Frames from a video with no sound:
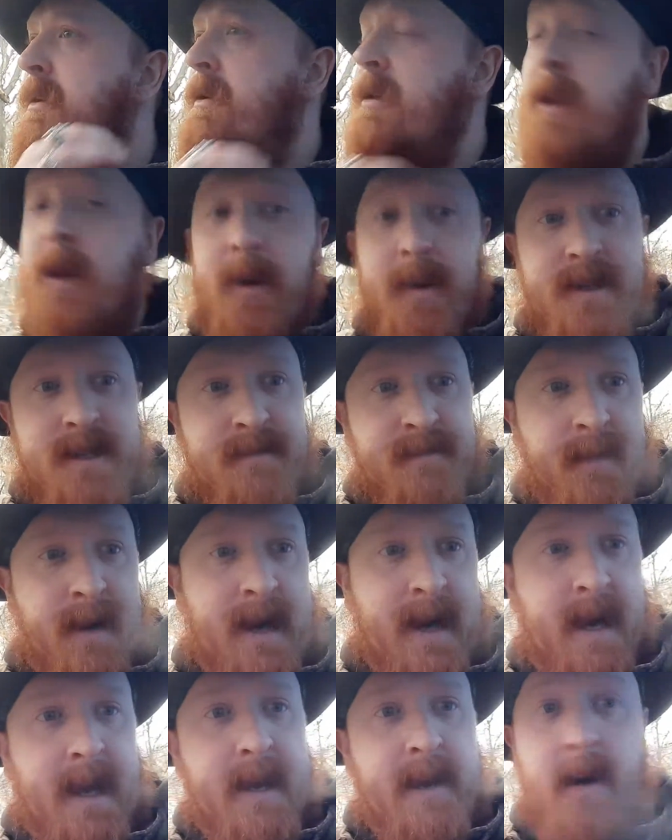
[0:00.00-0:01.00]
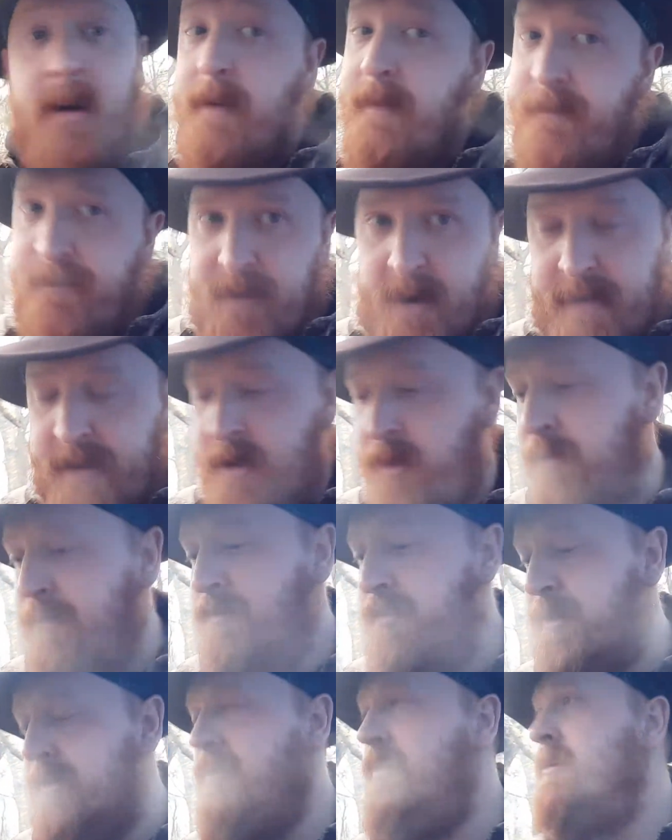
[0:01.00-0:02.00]
Using my very
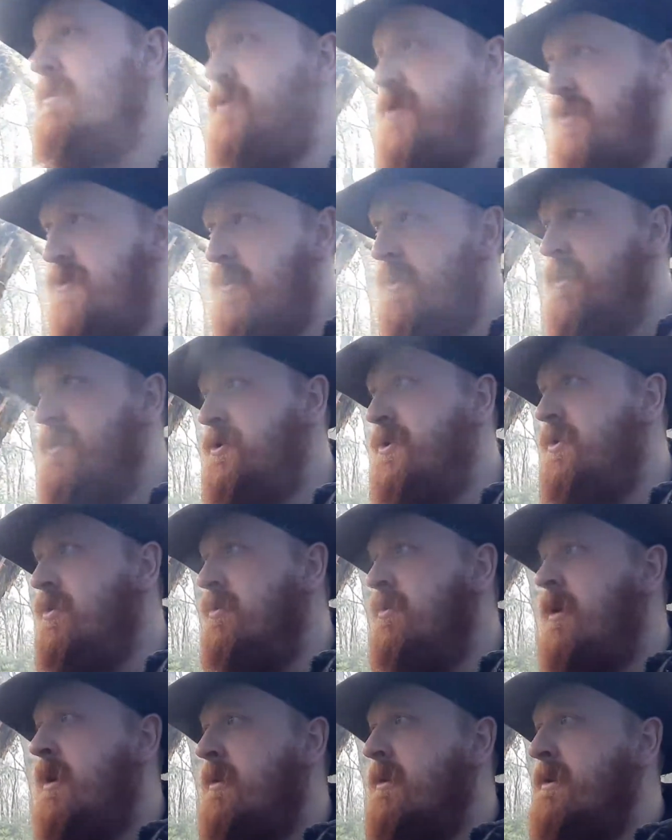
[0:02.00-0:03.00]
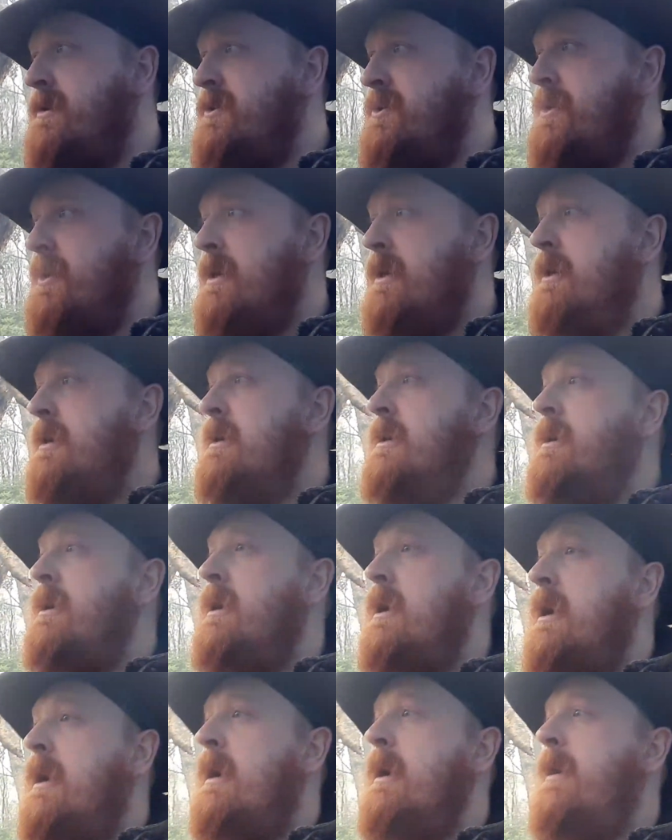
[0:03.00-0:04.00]
humble zoological knowledge,
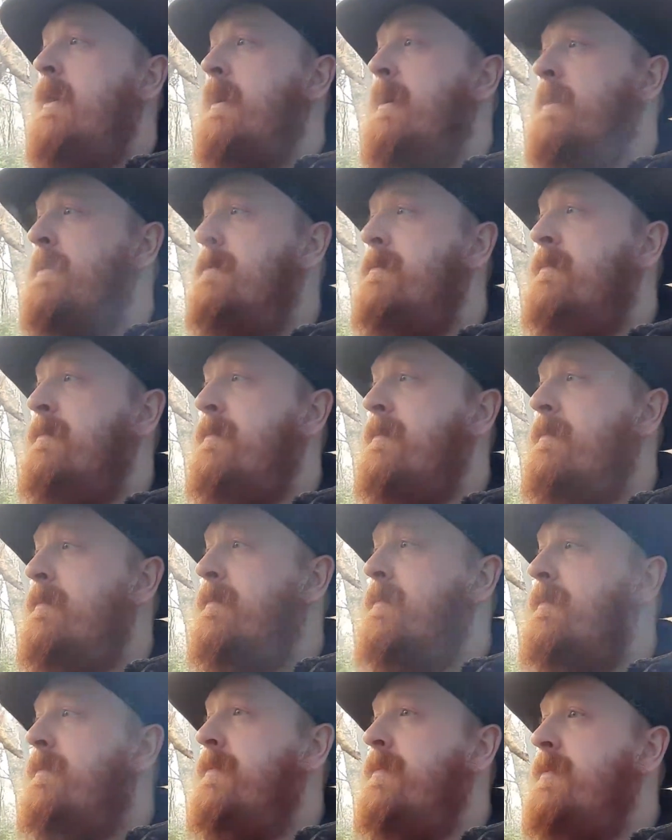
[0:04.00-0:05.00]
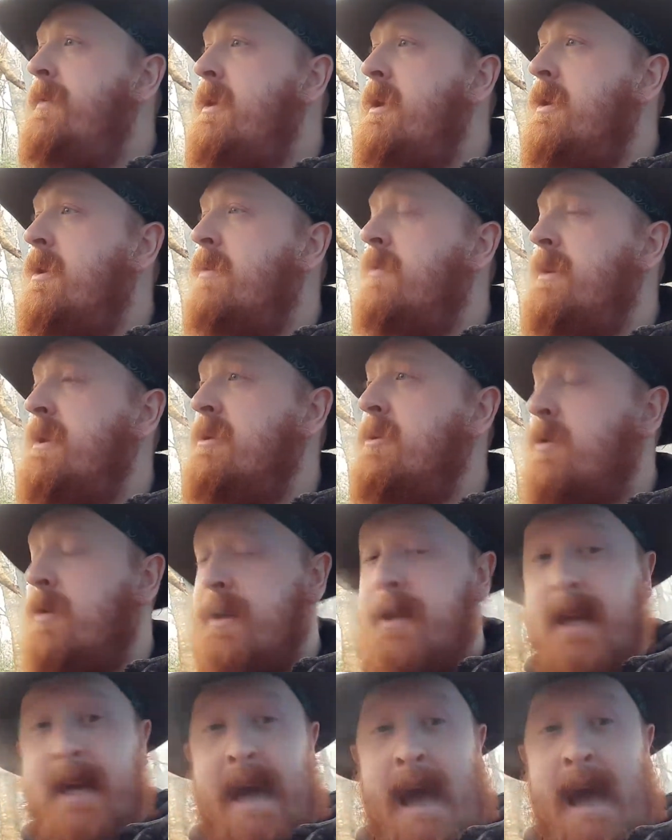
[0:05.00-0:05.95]
you know, when you look at the